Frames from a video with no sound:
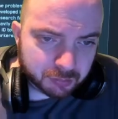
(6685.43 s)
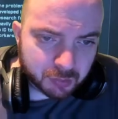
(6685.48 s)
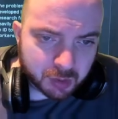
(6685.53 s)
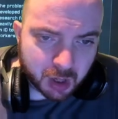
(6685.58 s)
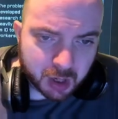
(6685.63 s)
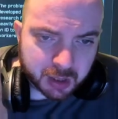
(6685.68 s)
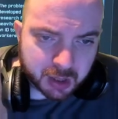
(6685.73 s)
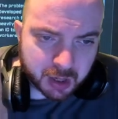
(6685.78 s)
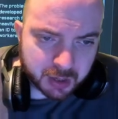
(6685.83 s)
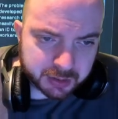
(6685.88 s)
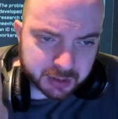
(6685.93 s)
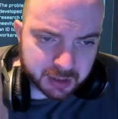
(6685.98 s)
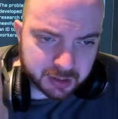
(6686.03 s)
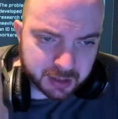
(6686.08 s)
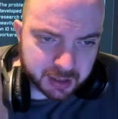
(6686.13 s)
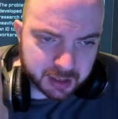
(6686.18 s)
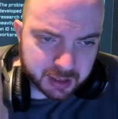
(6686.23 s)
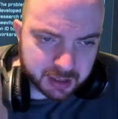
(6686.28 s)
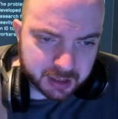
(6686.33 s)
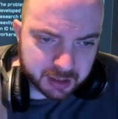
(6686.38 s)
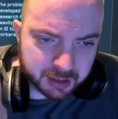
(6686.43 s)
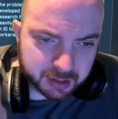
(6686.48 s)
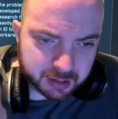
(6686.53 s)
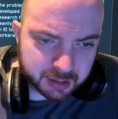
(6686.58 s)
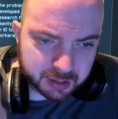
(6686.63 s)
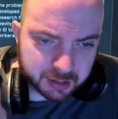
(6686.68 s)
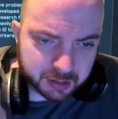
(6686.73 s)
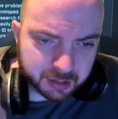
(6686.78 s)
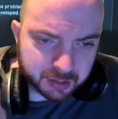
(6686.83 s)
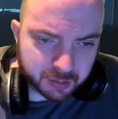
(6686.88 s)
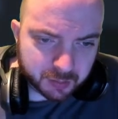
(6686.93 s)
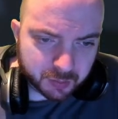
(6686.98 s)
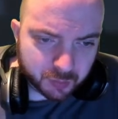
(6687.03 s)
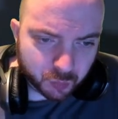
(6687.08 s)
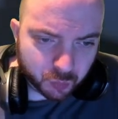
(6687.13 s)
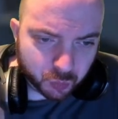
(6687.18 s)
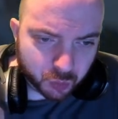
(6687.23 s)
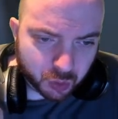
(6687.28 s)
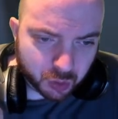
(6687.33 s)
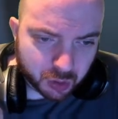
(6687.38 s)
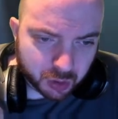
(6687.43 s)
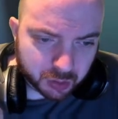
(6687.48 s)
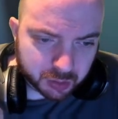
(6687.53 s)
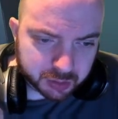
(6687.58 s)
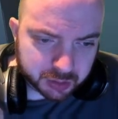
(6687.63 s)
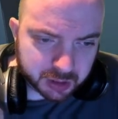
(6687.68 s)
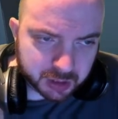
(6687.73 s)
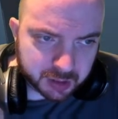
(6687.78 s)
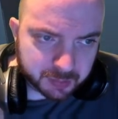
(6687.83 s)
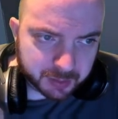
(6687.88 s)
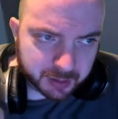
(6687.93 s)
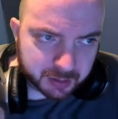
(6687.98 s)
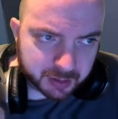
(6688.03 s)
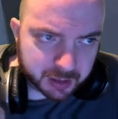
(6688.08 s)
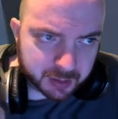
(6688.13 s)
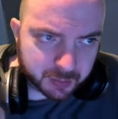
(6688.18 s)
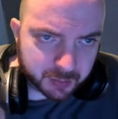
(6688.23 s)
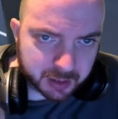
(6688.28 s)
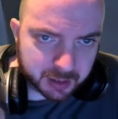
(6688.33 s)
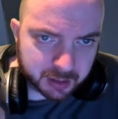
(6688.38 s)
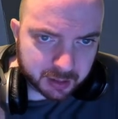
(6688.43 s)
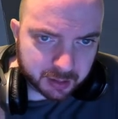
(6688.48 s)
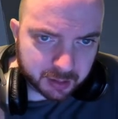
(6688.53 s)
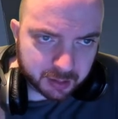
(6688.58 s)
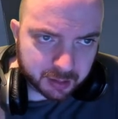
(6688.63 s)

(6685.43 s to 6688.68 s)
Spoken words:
I can't see the Warthog cheaper anywhere.